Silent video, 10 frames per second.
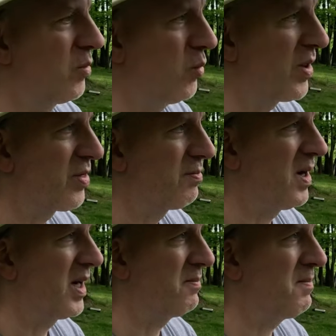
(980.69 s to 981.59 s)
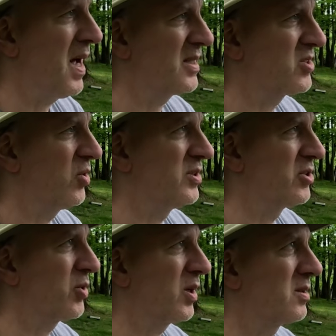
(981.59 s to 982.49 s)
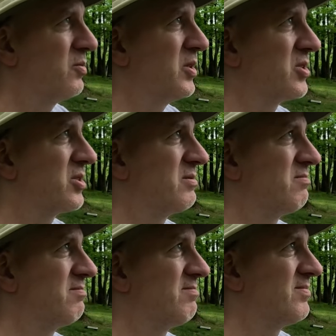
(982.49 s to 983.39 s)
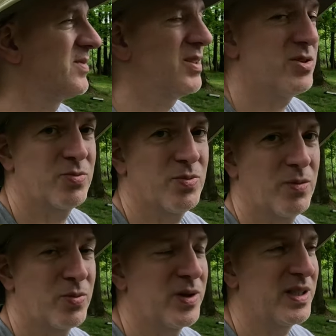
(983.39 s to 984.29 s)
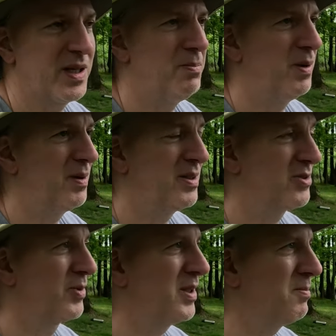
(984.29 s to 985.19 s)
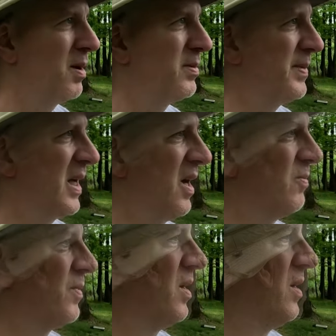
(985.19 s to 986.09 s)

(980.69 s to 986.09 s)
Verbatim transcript: with my mast on the truck which is really a it's really bumming me out